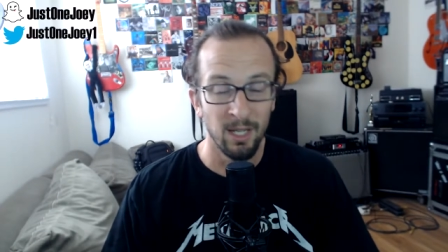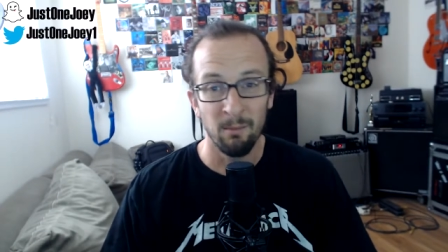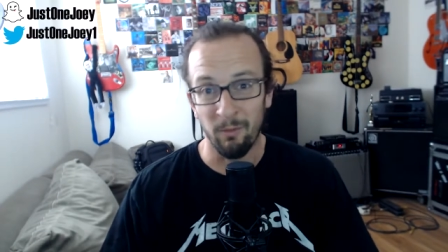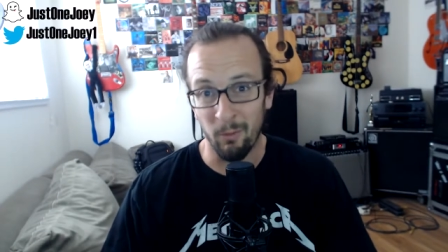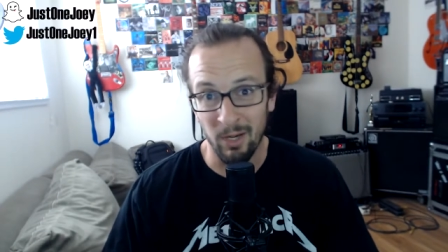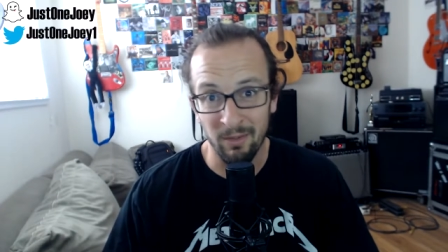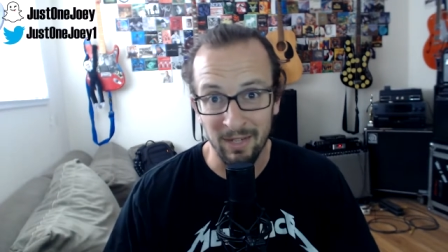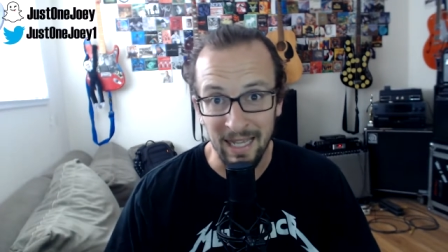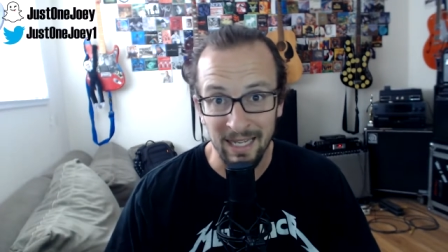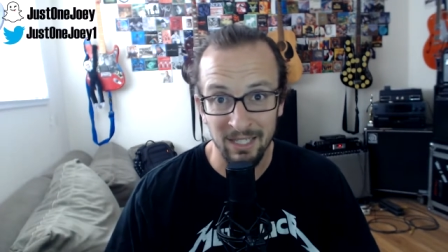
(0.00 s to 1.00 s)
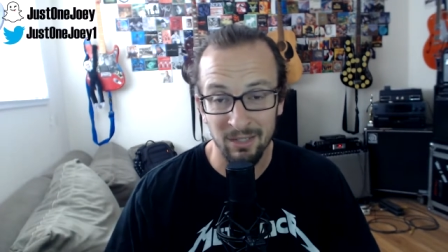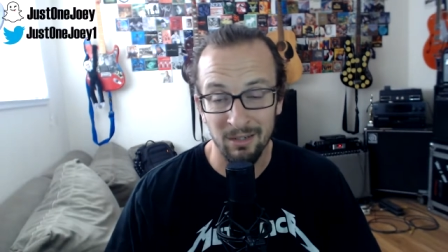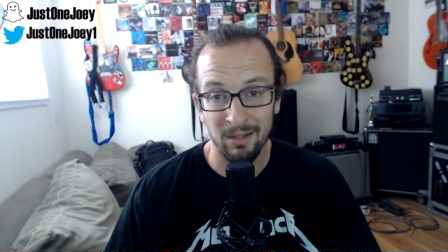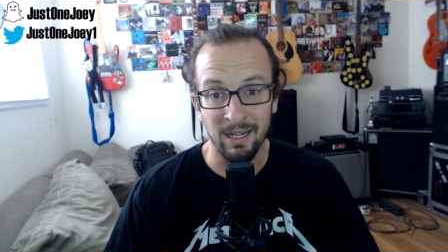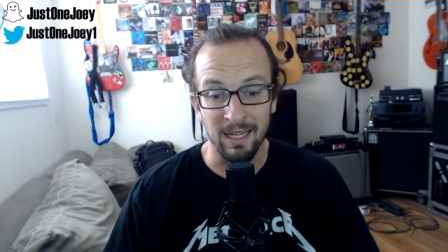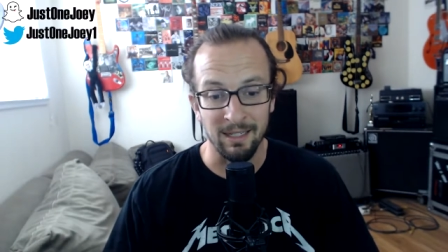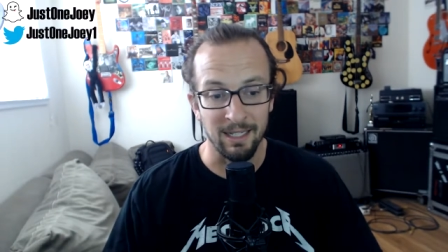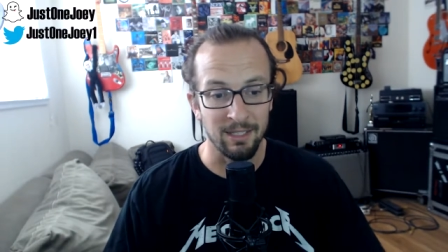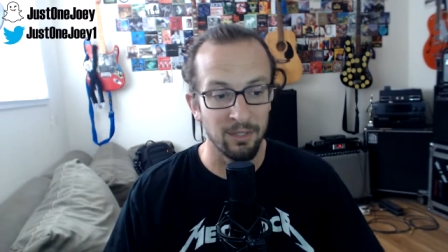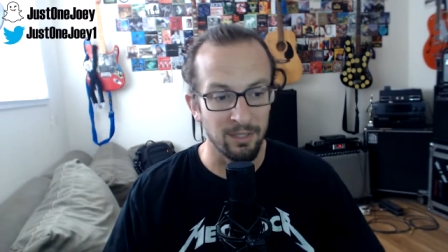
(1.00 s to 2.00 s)
Before I even had a guitar,
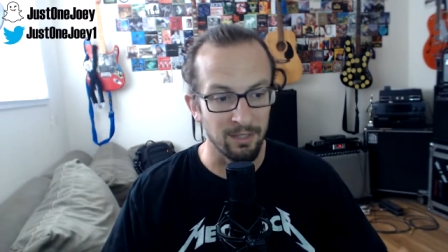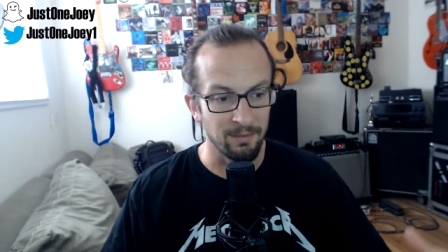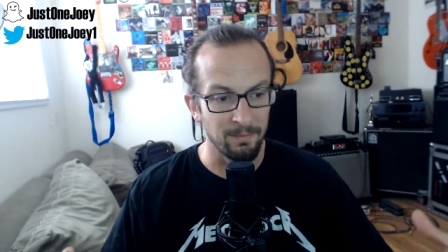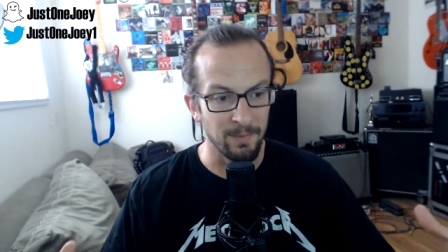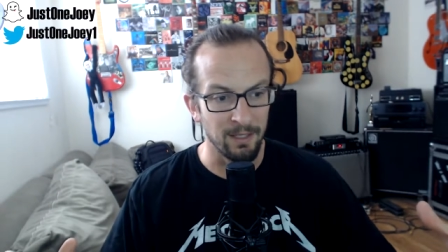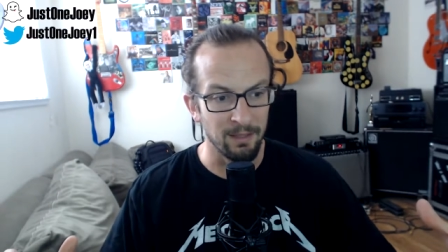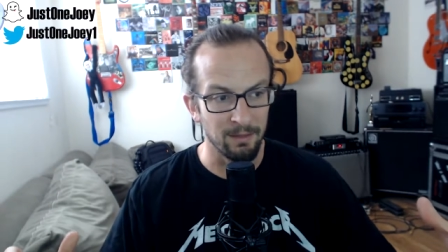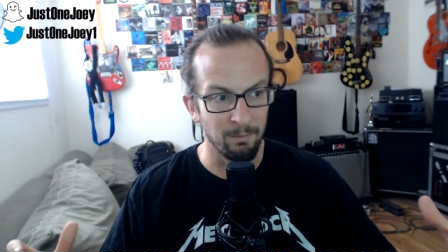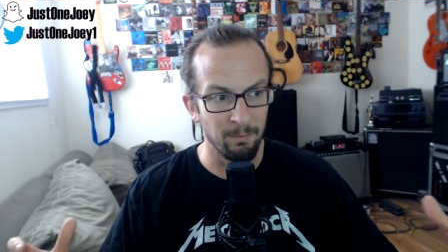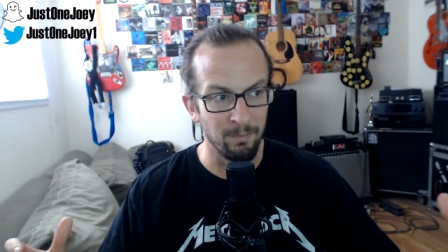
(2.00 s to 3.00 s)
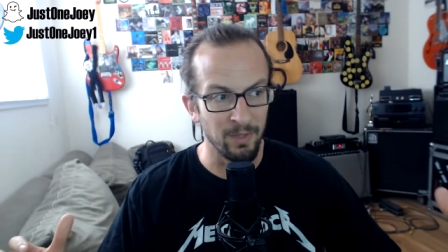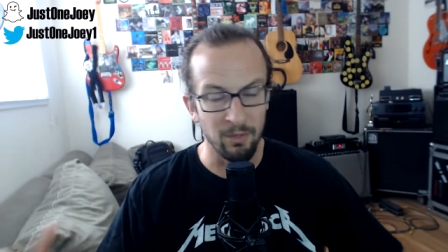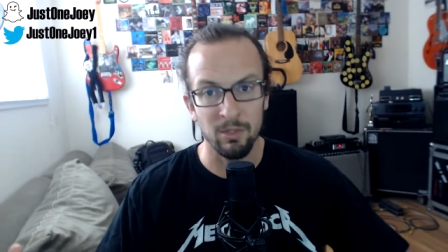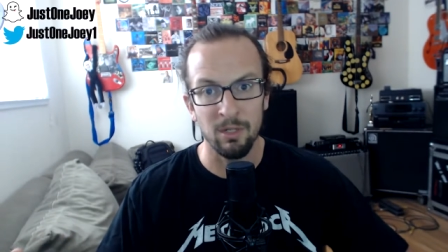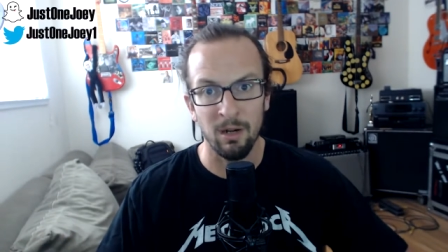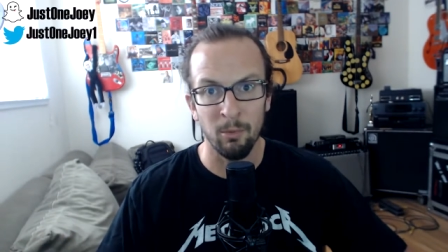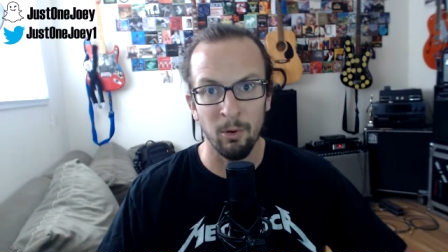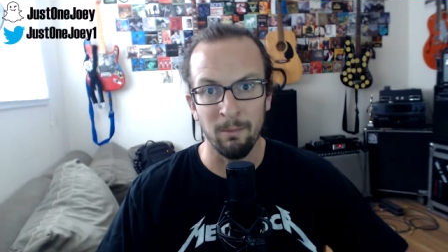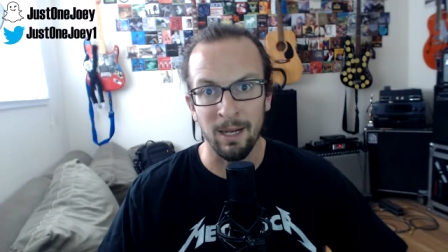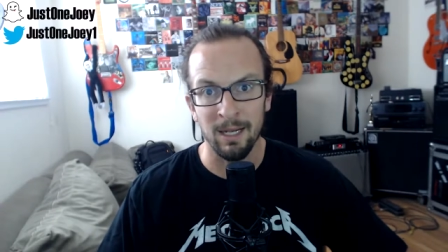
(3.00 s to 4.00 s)
I took a huge
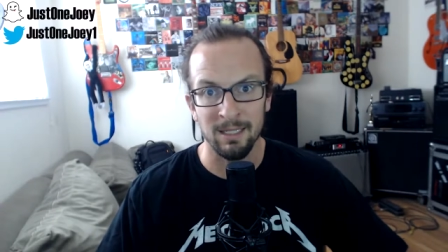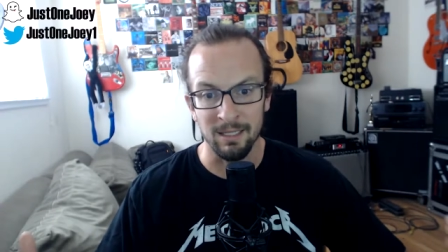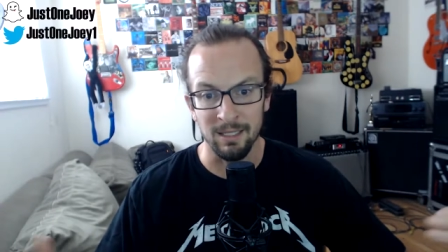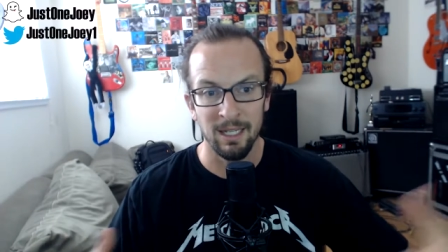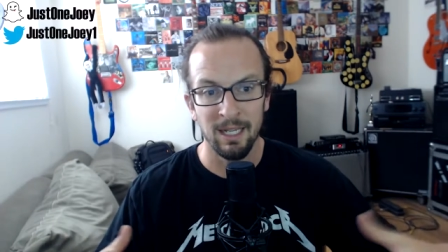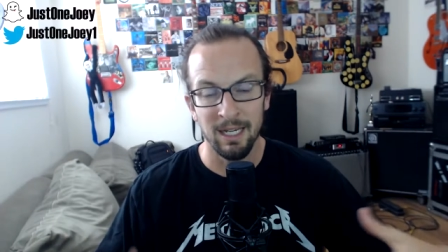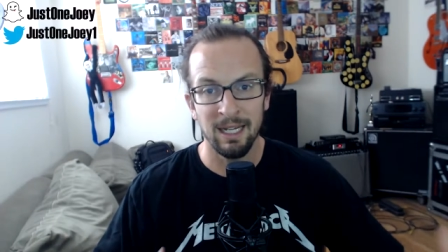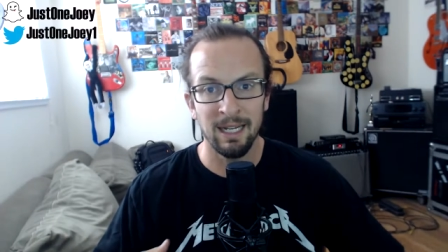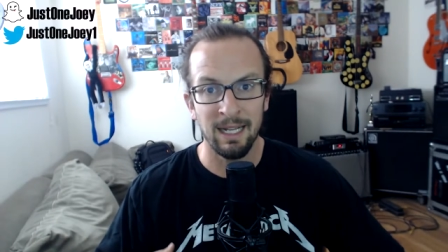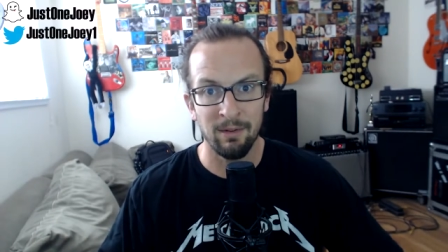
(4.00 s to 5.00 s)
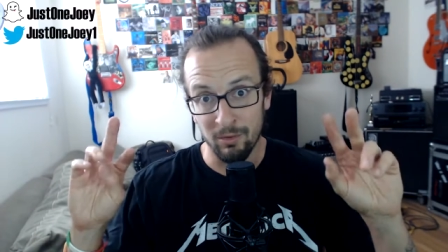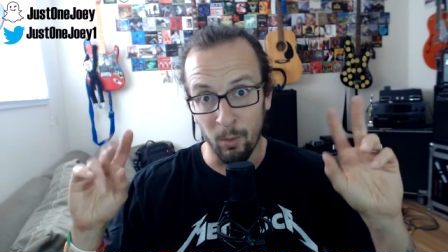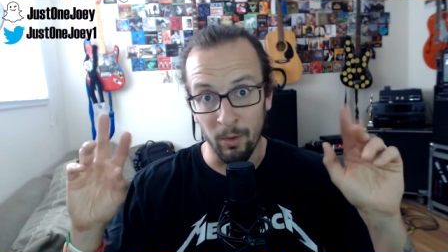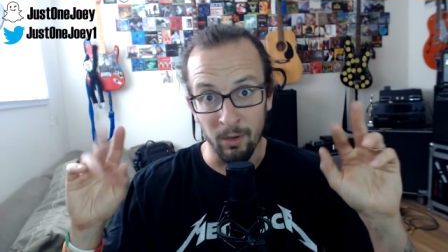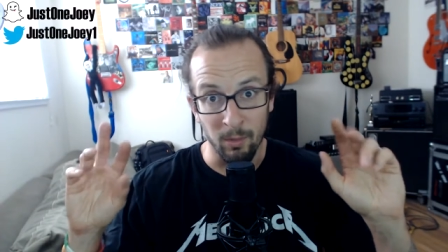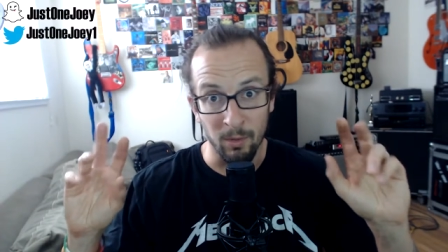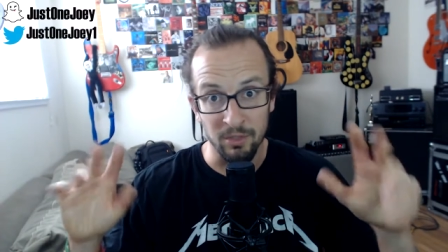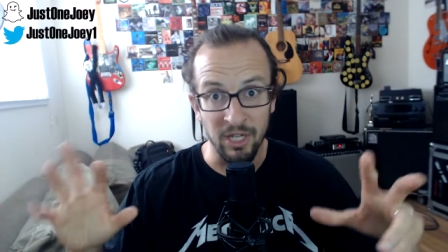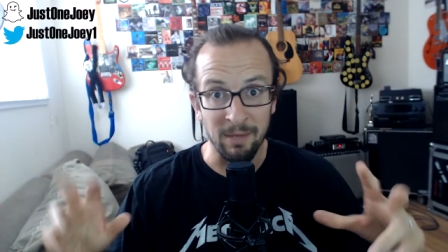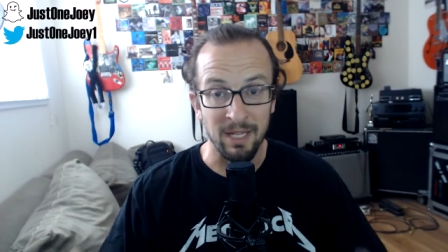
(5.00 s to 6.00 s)
cardboard box and cut out quote-unquote
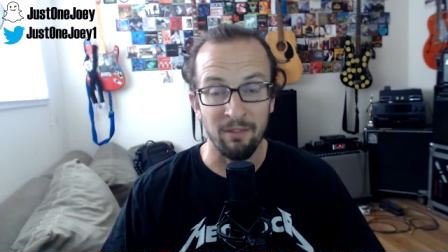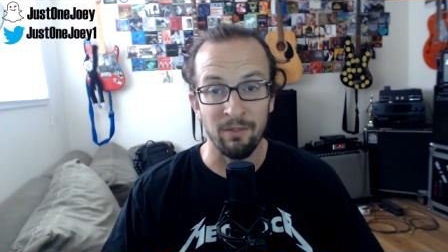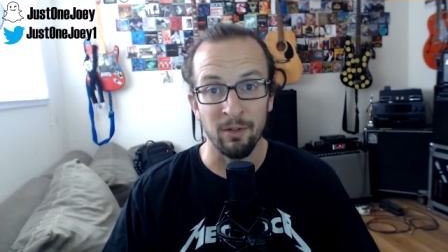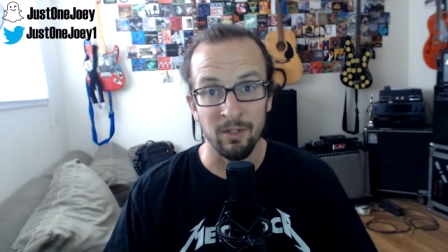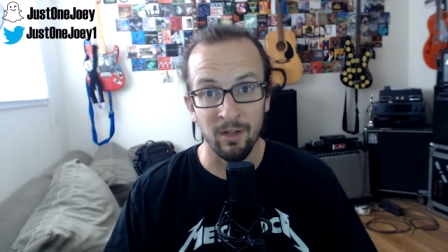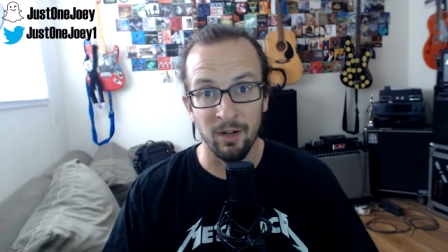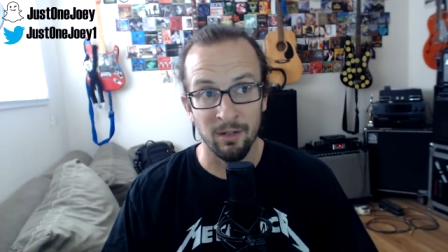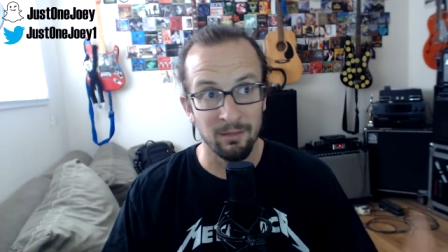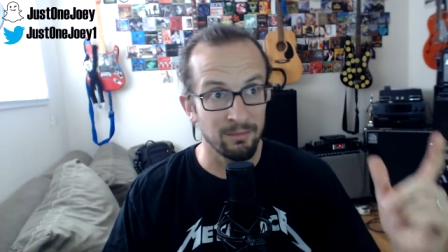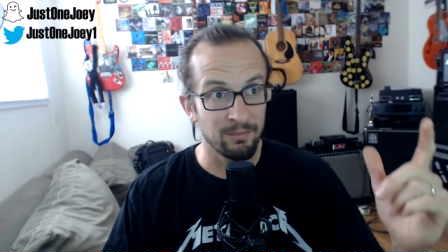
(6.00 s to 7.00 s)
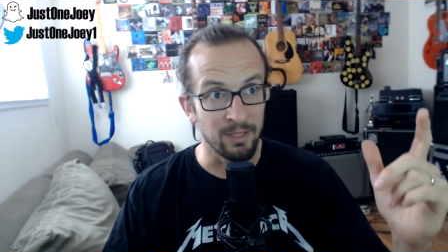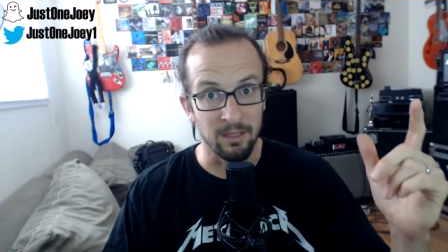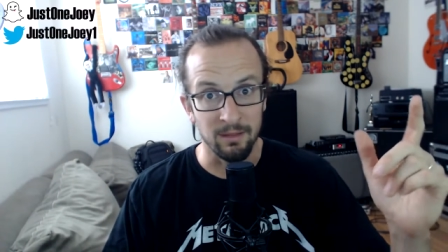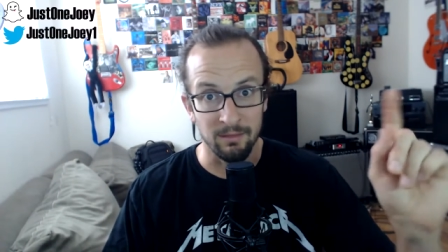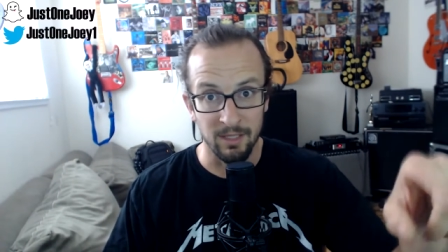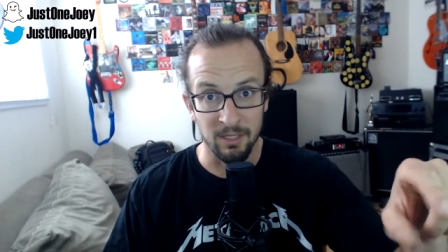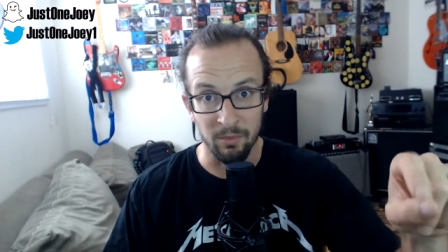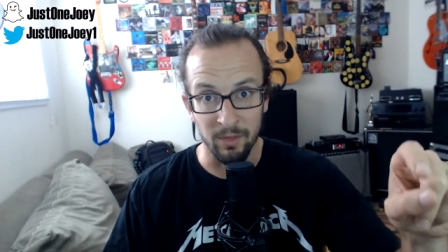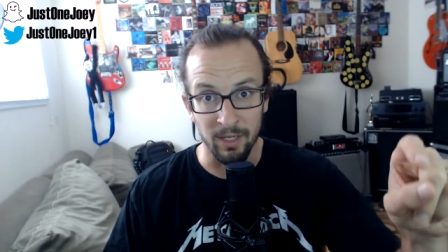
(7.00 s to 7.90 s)
James Hetfield guitar, this one right